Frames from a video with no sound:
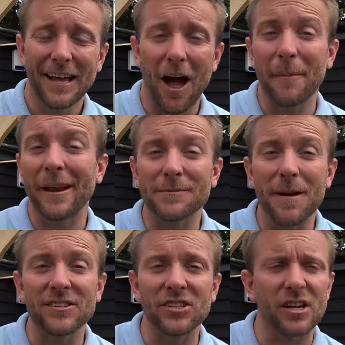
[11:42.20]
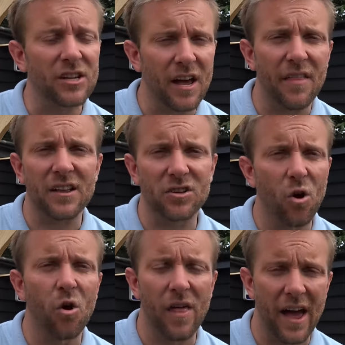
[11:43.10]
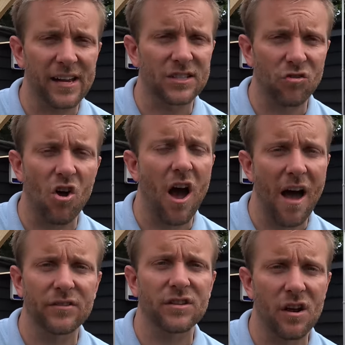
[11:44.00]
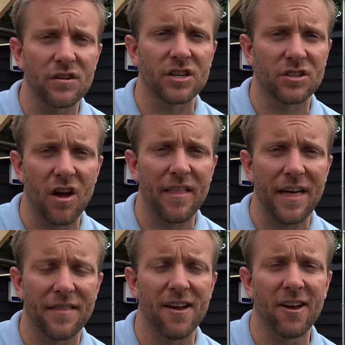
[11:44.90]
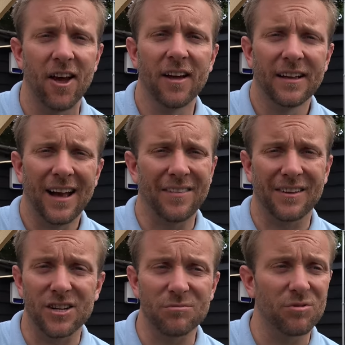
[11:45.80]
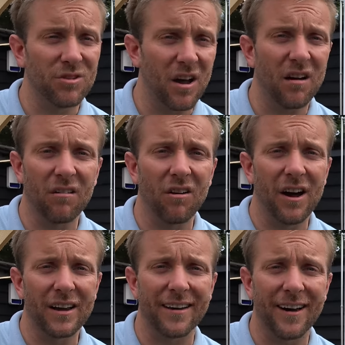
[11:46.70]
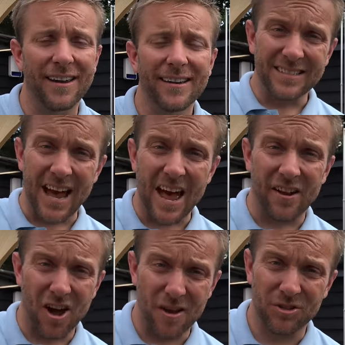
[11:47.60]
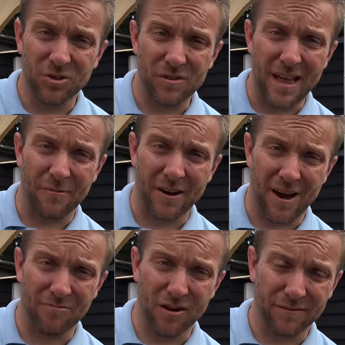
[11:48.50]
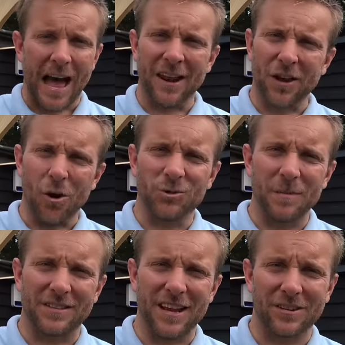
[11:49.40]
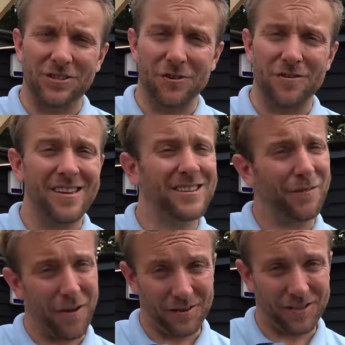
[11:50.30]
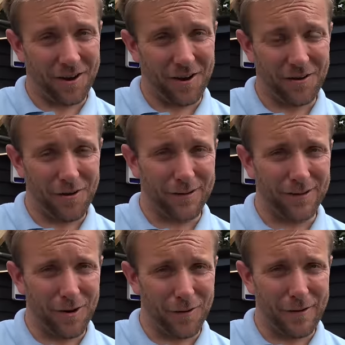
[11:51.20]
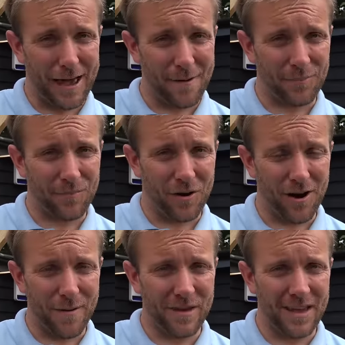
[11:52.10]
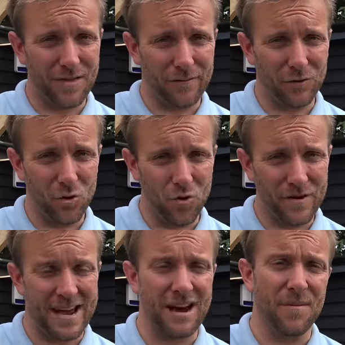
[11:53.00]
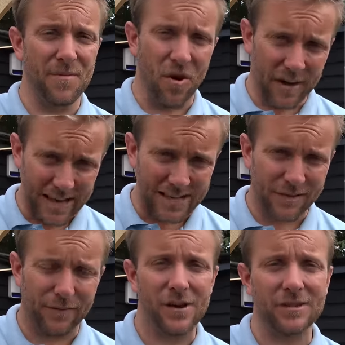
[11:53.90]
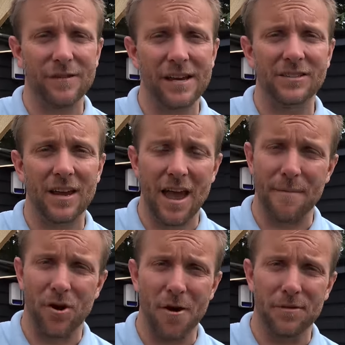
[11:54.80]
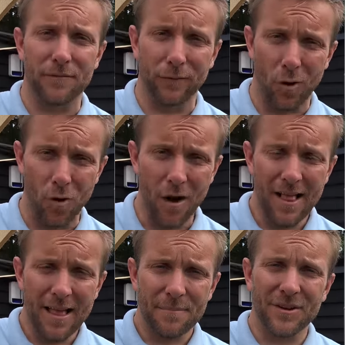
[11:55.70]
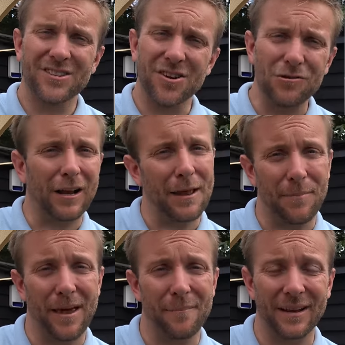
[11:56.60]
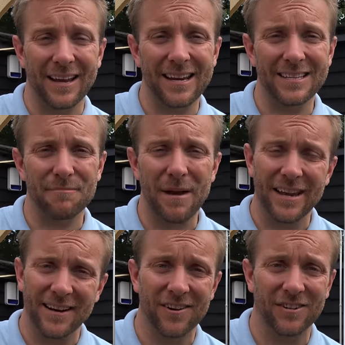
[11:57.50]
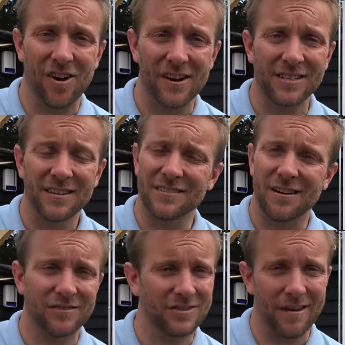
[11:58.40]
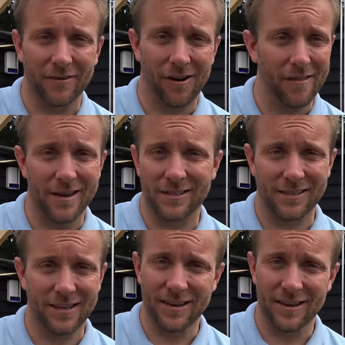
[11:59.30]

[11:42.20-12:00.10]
I mean, I suppose he said, yeah, that's law, that is. You've got to have a tundish like that there and the customer was like, oh, all right, okay. Dan, I hope you sorted that one out, bruv. Alan Goldsmith sent us through this photo of a lot of HEP pipe in the floor. Now, I'm not against first fixing HEP pipe in the floor, but do clip it, please. Make it look nice. Don't just leave it like this.